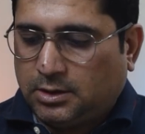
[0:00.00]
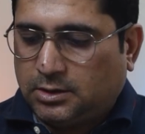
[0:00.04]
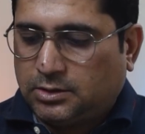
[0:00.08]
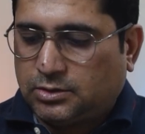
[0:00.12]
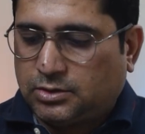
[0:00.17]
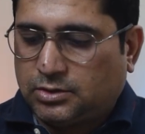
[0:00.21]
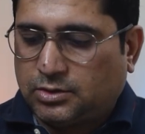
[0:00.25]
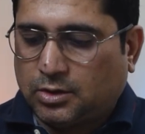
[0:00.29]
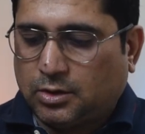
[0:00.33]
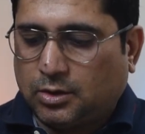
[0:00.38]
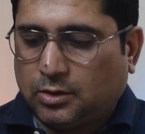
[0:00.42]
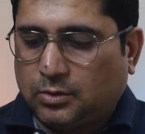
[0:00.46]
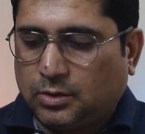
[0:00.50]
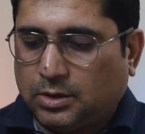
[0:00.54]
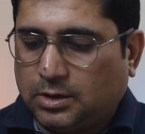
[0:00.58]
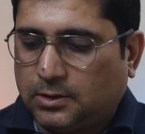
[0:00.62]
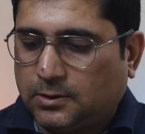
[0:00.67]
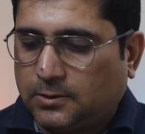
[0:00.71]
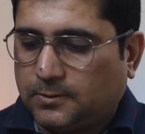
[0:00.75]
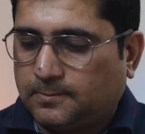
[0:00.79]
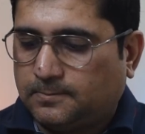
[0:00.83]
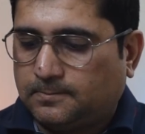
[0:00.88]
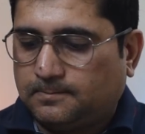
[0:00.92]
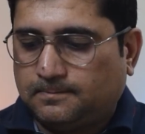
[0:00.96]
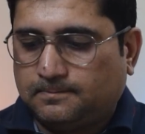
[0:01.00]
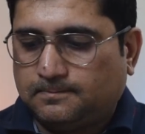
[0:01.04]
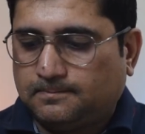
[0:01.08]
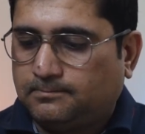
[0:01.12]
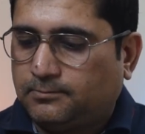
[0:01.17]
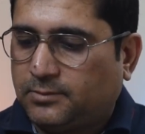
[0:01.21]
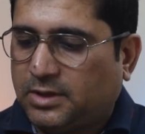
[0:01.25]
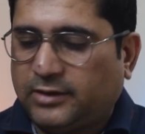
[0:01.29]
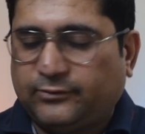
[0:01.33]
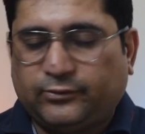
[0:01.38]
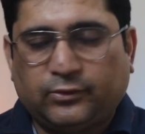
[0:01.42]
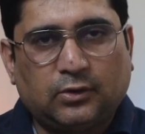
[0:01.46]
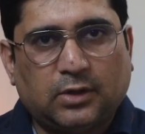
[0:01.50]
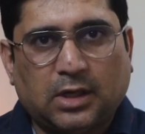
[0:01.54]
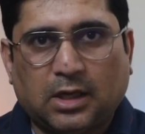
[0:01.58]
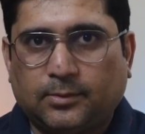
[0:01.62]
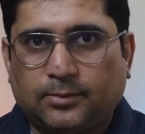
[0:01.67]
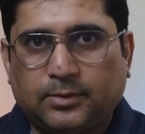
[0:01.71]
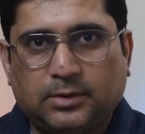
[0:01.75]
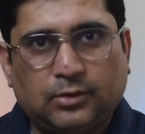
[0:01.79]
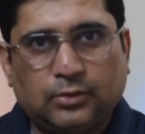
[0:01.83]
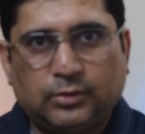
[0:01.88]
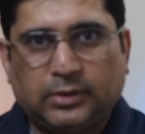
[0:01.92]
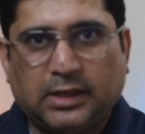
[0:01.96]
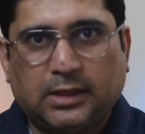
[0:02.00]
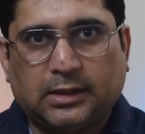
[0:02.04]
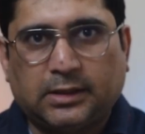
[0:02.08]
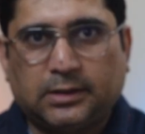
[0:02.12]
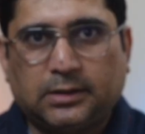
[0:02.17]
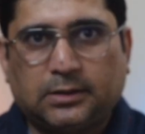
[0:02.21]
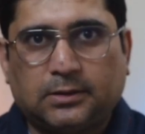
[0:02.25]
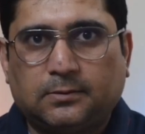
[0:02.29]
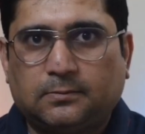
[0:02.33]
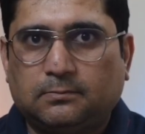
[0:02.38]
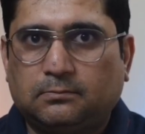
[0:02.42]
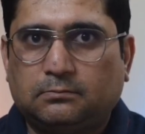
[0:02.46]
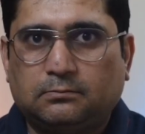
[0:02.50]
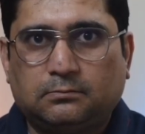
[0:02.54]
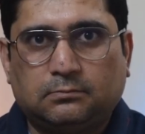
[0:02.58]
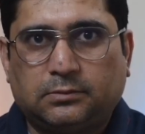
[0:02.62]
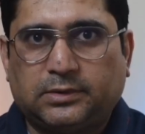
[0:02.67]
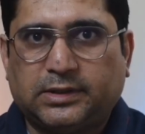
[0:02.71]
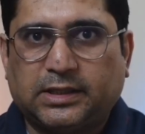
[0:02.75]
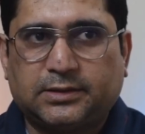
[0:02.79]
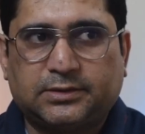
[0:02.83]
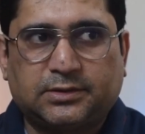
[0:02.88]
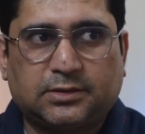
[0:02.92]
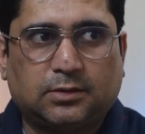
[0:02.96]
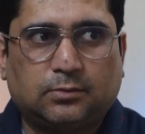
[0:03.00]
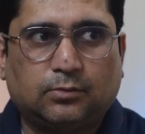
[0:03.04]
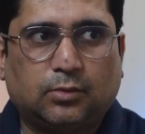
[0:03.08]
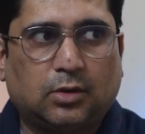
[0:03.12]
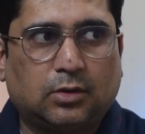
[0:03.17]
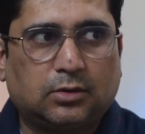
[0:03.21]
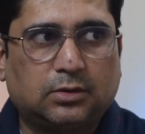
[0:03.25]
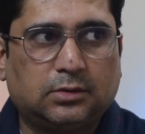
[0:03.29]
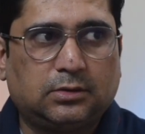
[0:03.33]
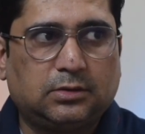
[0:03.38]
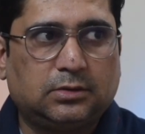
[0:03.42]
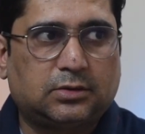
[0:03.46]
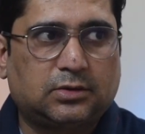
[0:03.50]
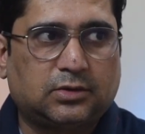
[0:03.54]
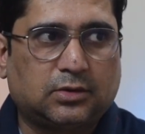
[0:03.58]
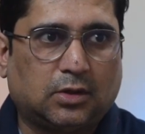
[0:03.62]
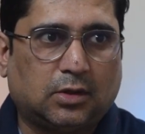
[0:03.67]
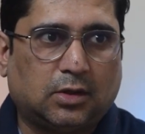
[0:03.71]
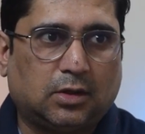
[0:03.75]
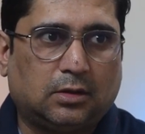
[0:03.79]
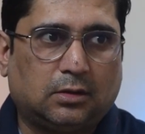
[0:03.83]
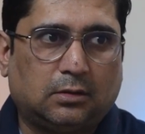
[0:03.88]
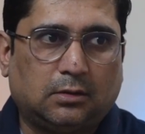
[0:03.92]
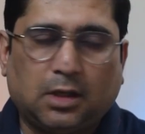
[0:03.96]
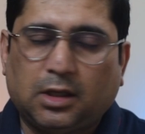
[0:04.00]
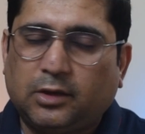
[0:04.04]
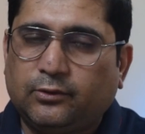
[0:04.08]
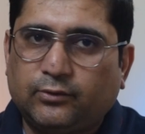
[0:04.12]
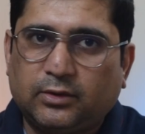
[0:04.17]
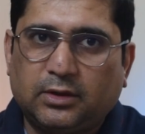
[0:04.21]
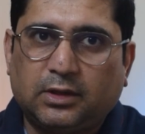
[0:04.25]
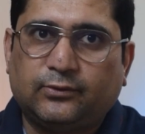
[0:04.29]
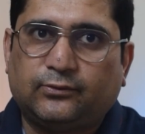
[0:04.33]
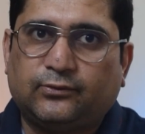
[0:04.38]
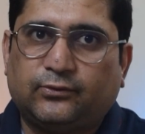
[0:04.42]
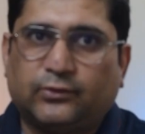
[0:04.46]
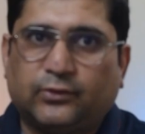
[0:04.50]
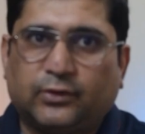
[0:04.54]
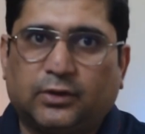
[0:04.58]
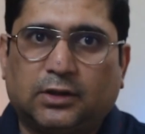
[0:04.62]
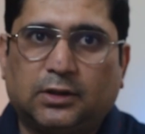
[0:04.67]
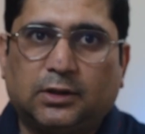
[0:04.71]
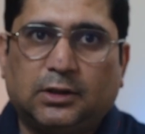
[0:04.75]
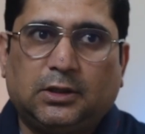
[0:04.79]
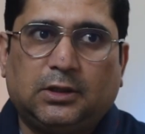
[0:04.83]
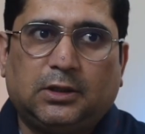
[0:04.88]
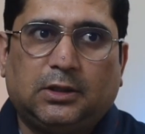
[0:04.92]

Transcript: So uh, if you happen to get it, tester bottles, or even if uh,